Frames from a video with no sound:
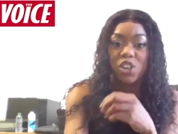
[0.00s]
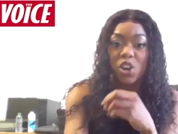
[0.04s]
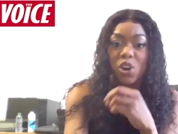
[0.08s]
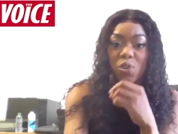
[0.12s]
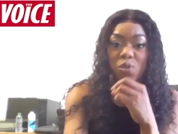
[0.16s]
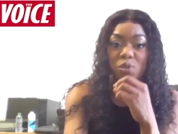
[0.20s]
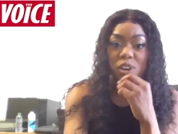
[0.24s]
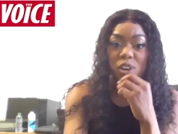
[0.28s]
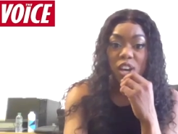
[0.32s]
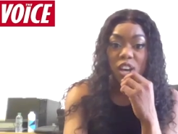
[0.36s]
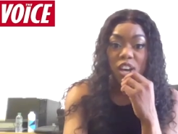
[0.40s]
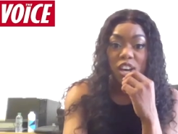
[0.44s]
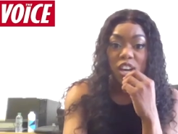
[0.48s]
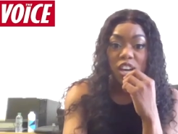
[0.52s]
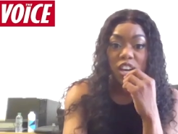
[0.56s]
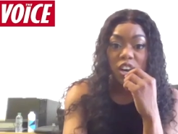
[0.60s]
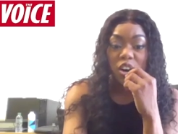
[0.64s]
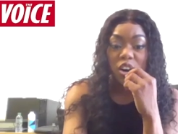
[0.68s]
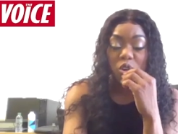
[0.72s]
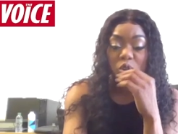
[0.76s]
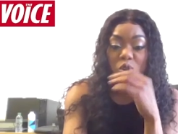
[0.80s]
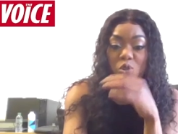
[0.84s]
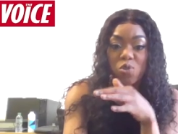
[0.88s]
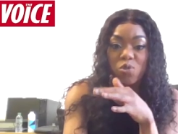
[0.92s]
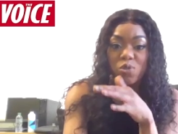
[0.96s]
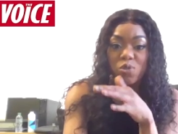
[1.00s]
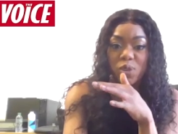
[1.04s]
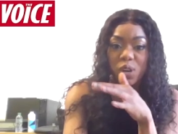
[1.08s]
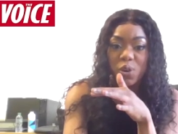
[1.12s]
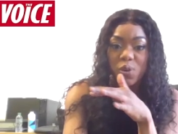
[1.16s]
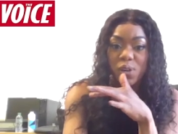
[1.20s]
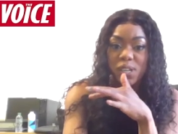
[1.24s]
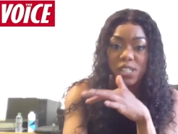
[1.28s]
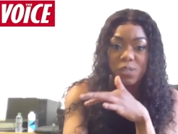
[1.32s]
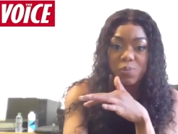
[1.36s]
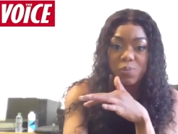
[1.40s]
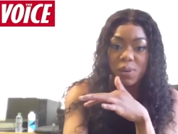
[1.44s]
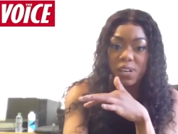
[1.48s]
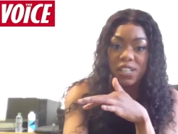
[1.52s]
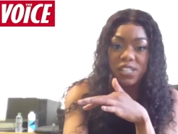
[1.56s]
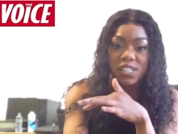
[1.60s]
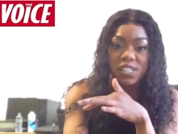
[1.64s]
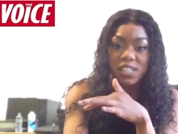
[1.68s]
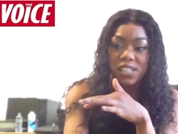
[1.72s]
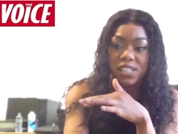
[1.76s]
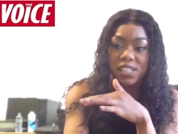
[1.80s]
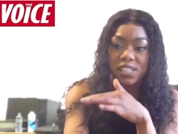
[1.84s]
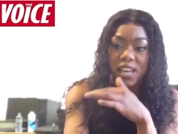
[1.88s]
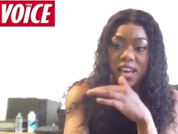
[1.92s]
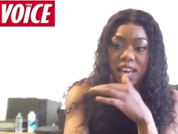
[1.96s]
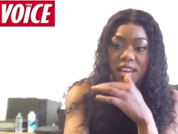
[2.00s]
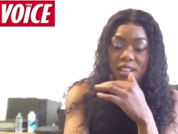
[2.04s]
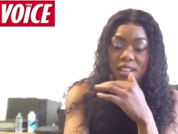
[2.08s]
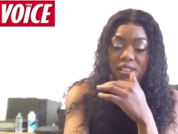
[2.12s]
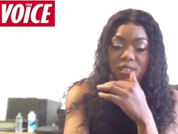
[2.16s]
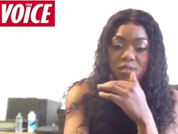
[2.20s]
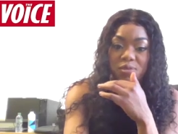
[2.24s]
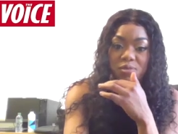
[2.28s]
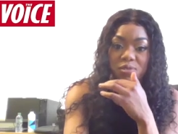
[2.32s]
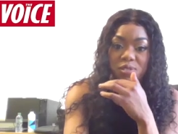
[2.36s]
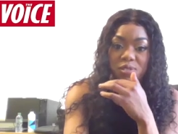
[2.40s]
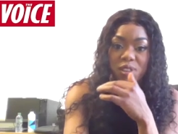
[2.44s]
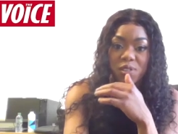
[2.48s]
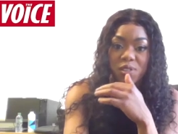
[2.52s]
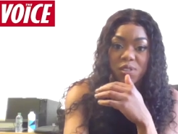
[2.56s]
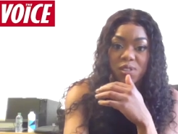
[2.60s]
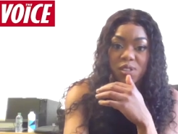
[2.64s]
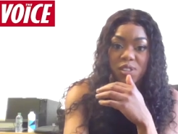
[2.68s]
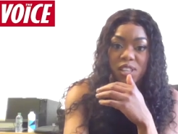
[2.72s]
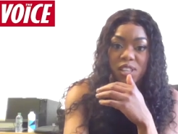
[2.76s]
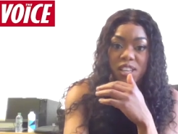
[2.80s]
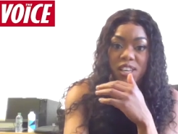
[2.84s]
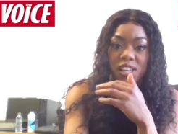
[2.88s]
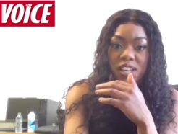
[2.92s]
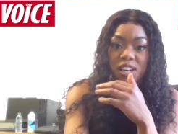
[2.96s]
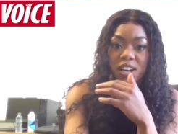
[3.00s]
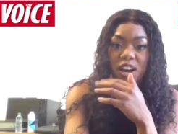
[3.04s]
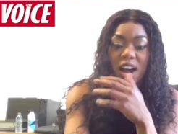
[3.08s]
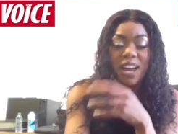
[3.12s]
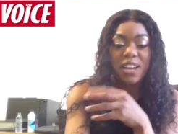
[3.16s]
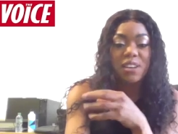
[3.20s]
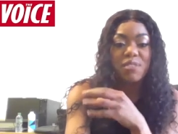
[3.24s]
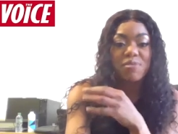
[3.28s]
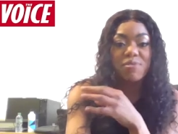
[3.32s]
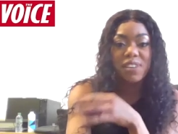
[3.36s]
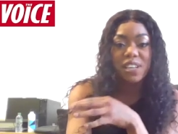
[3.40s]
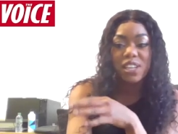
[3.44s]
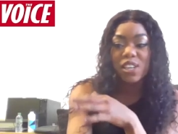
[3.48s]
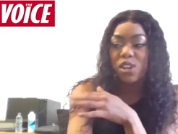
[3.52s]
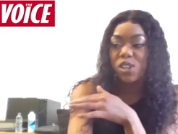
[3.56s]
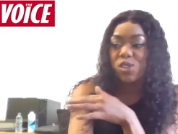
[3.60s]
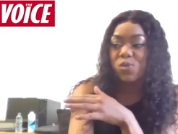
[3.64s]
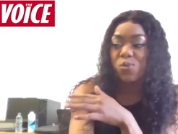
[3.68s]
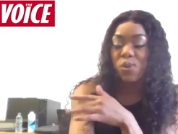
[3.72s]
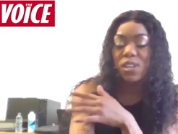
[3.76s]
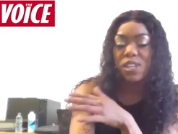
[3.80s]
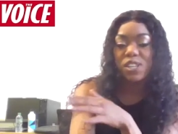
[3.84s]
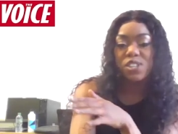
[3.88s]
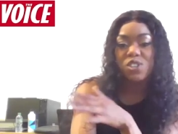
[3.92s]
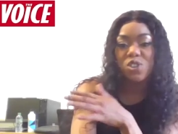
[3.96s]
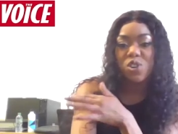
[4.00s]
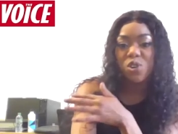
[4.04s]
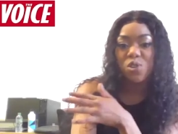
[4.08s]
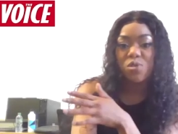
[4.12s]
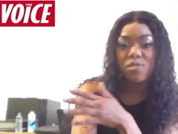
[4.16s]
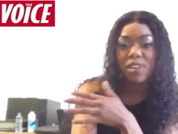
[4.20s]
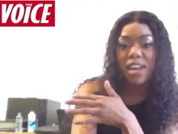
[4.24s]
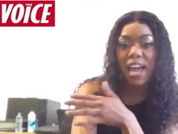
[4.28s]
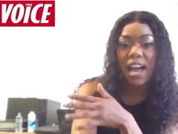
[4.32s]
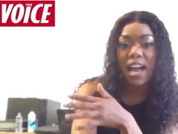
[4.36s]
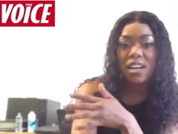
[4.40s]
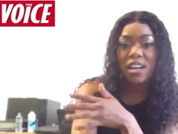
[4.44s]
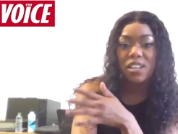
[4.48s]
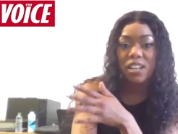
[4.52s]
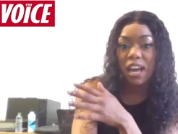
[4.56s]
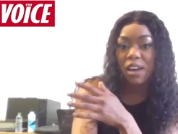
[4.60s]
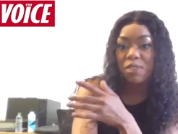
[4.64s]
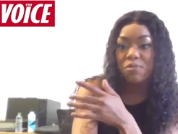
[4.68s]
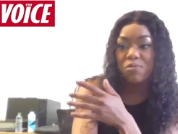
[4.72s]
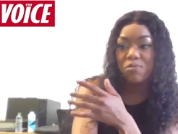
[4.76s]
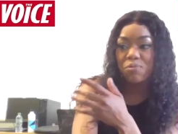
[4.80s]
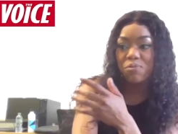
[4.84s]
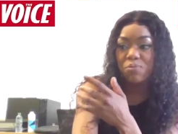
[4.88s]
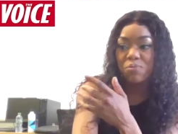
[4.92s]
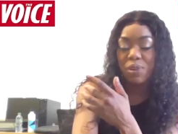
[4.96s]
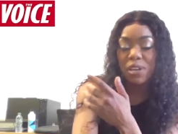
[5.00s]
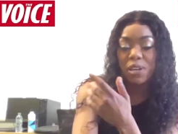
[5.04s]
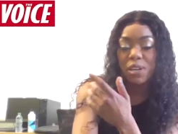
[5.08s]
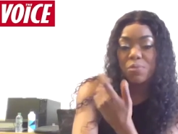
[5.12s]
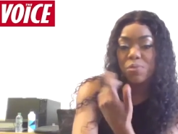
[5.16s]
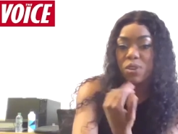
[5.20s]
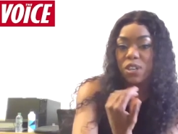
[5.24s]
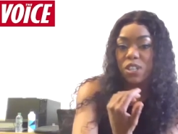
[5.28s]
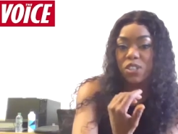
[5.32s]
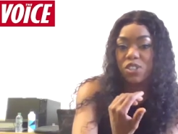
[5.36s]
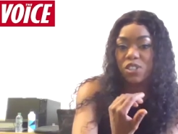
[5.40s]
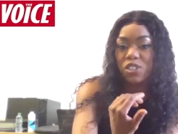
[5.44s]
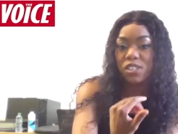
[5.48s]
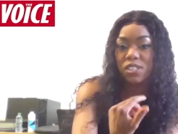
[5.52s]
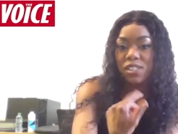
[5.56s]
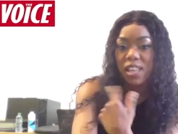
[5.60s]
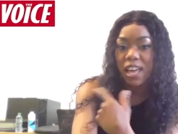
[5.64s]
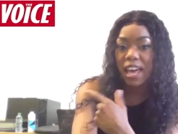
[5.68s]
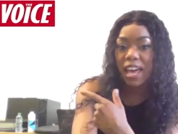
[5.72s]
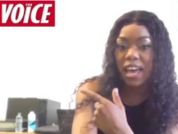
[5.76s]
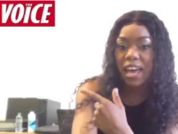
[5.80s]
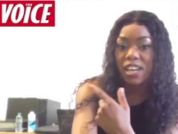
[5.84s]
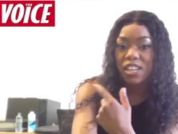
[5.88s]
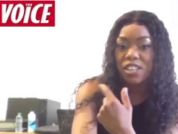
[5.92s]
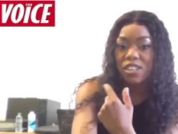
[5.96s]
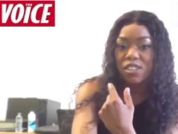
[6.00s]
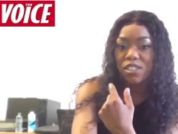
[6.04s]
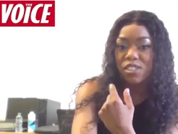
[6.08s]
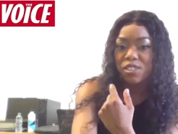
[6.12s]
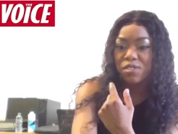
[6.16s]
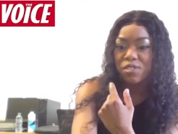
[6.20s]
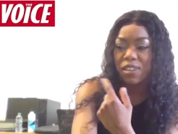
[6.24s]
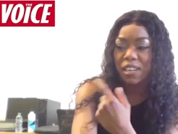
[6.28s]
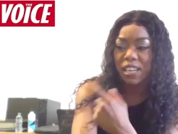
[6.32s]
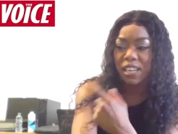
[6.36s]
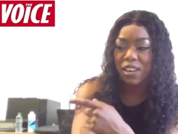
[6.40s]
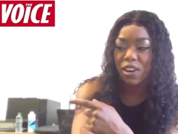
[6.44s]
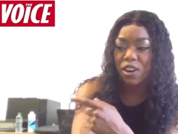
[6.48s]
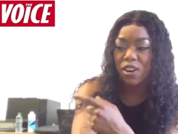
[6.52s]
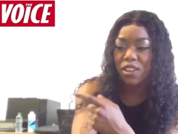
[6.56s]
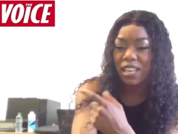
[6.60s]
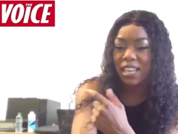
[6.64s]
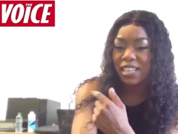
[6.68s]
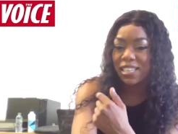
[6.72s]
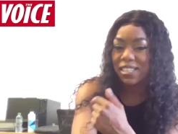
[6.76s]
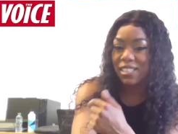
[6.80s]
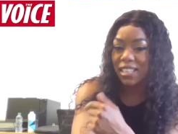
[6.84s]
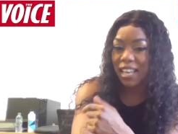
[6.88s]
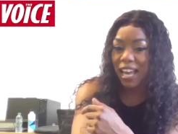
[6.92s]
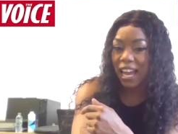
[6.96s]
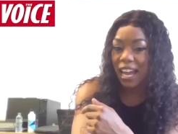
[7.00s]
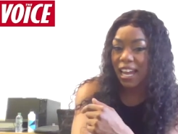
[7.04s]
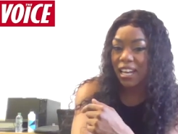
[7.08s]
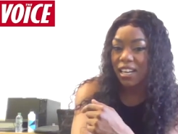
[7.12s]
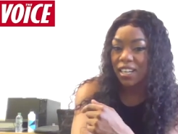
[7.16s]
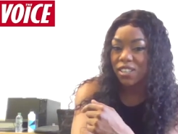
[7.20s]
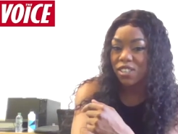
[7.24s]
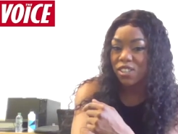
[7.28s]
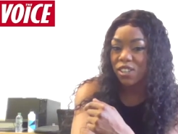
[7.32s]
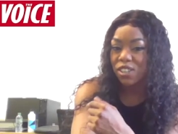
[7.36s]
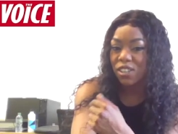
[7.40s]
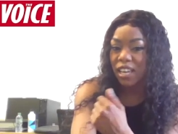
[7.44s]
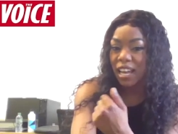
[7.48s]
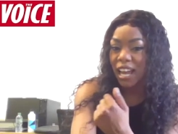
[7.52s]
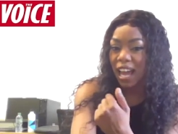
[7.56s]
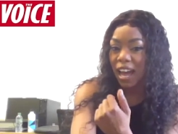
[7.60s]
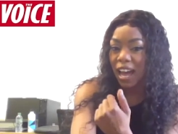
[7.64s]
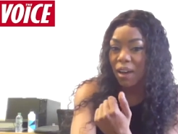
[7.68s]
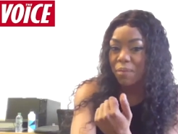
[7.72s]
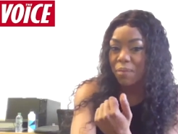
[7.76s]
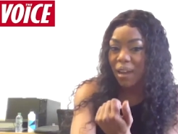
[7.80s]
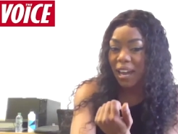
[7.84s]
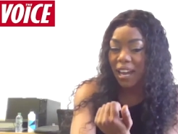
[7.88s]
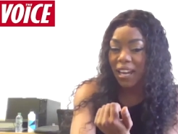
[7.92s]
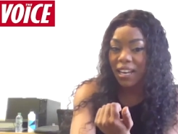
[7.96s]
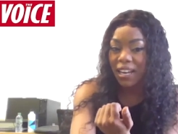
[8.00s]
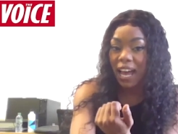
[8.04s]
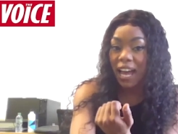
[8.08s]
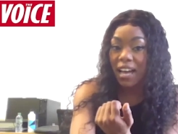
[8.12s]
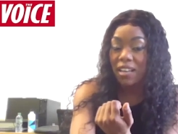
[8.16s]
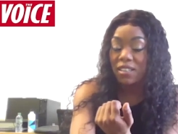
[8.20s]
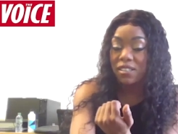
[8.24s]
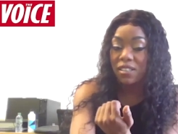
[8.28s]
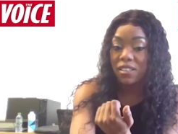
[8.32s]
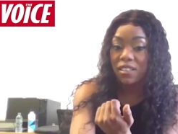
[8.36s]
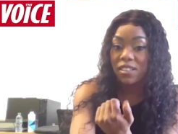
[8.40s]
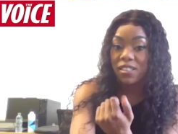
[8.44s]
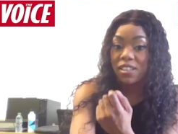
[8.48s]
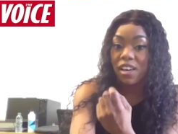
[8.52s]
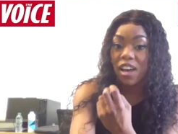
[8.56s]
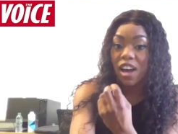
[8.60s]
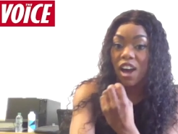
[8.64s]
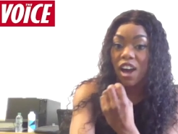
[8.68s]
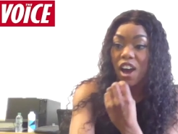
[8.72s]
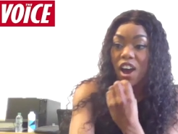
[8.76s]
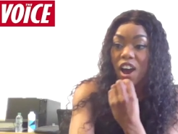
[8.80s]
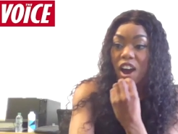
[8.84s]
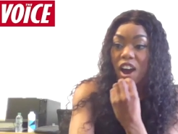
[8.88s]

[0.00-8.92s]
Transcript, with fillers: I don't, all the Queen's Speeches and the, the kind of videos where there's no react, like people are just there and you're just thinking, are they staged? Are they paid actors?